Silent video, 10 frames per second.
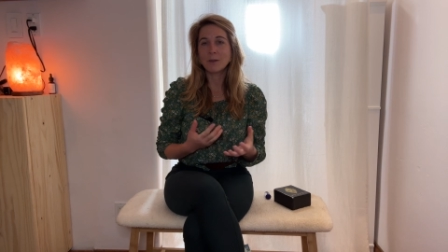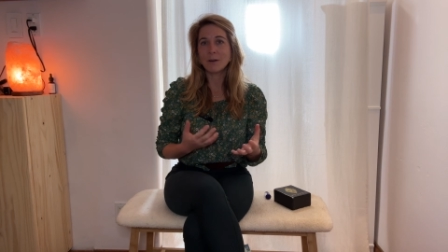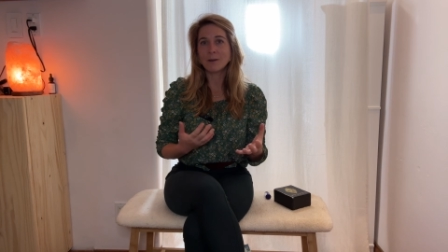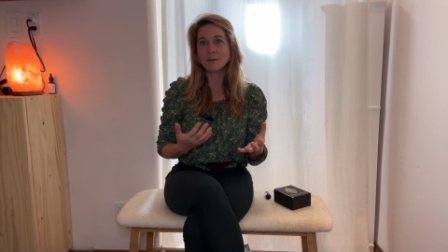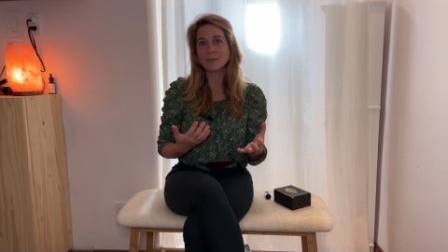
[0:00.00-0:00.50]

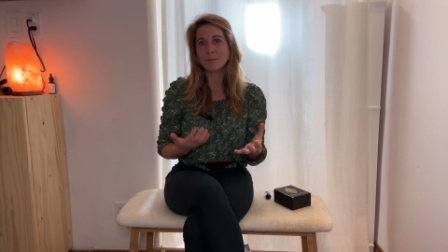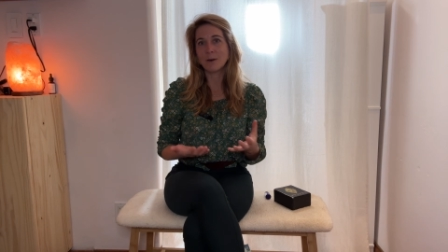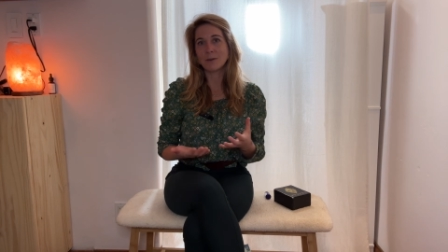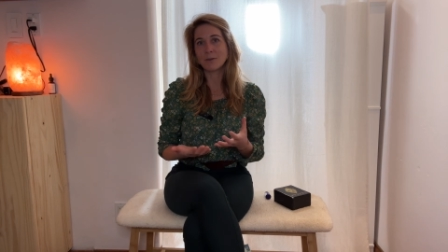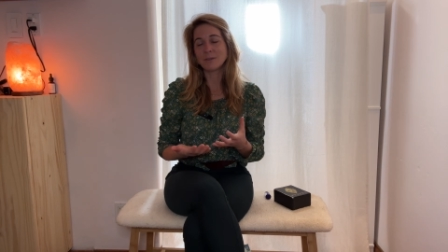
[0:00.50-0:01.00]
are as a
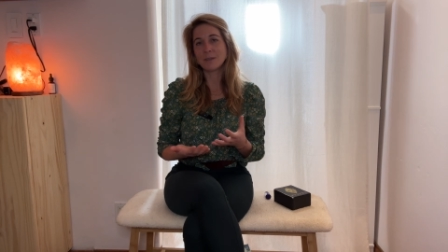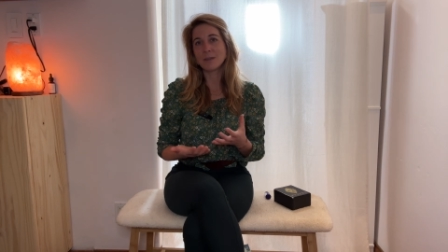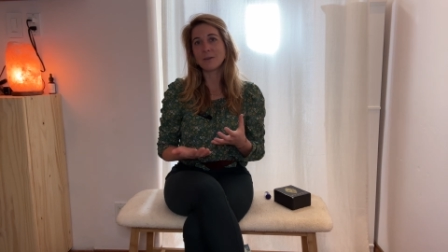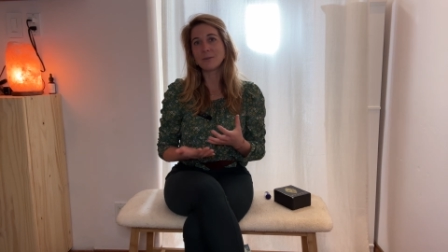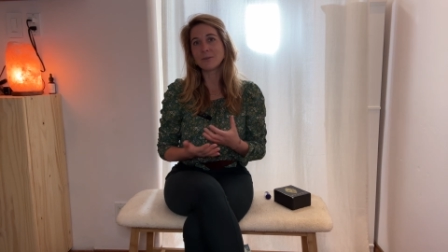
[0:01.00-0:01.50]
modern day
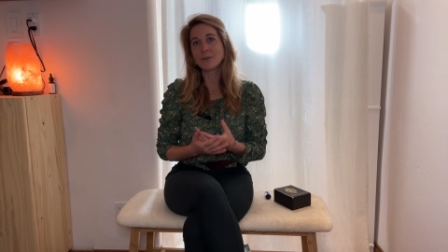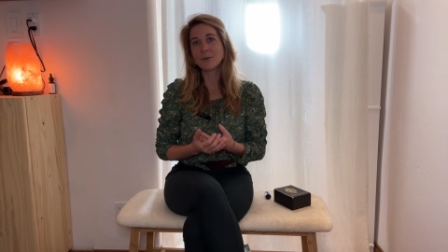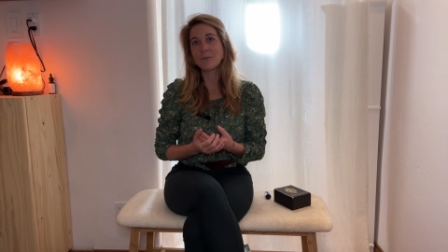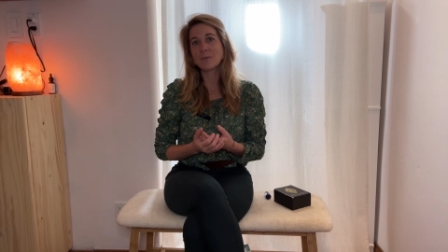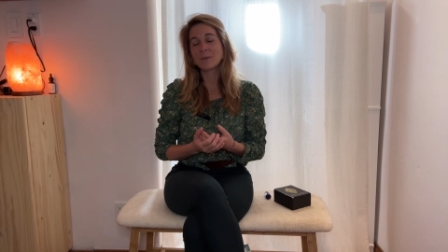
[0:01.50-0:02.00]

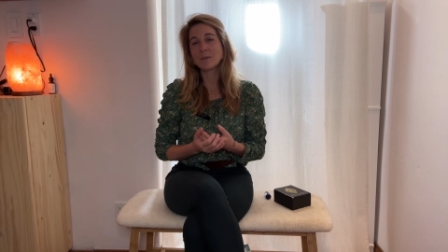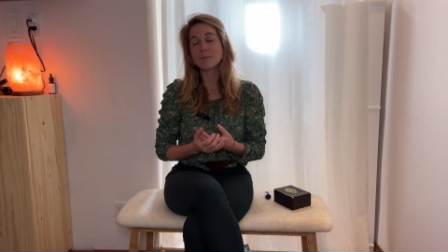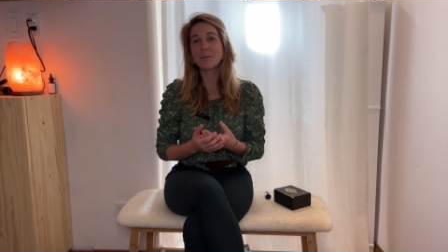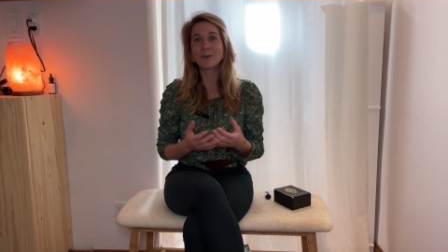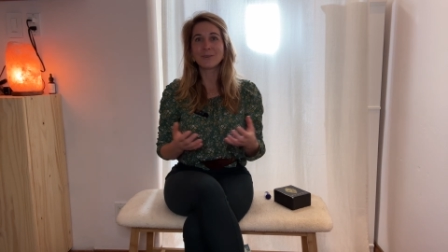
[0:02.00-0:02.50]
culture, as
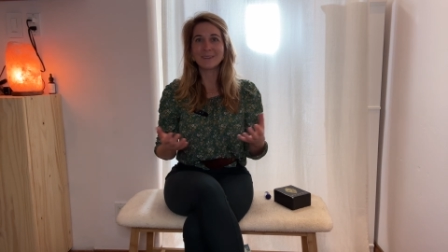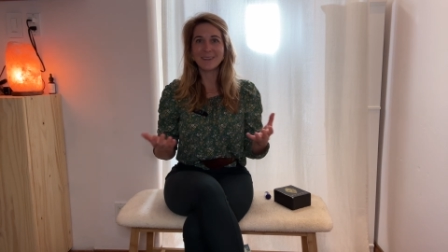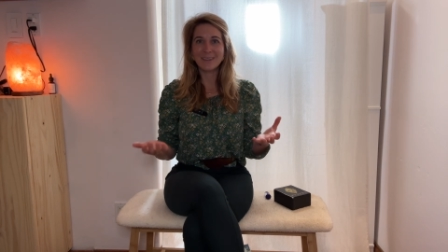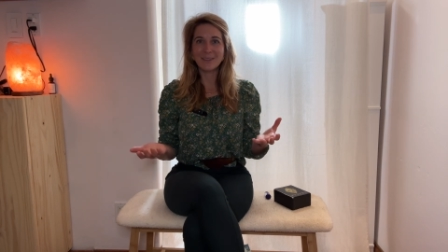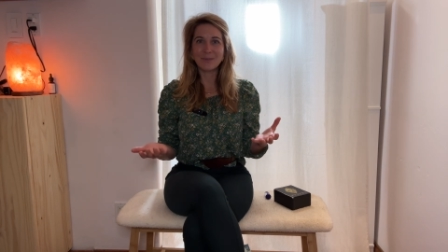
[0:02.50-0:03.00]
modern
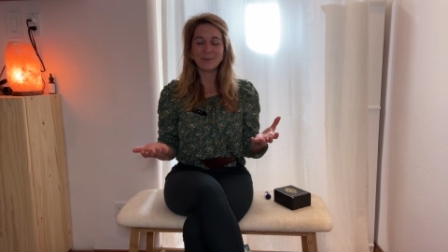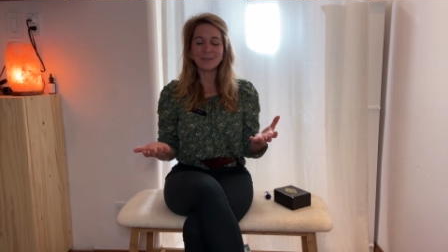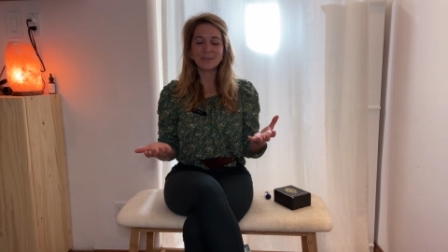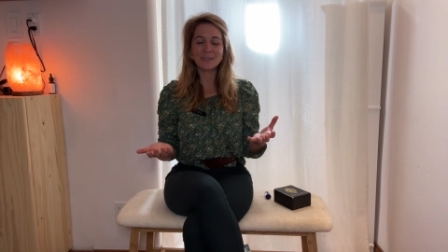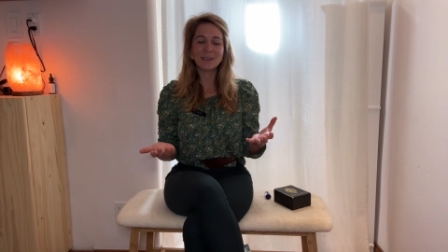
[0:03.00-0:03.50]
day
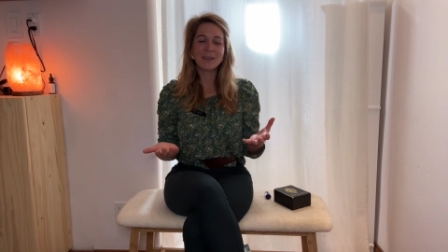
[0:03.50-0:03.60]
humans.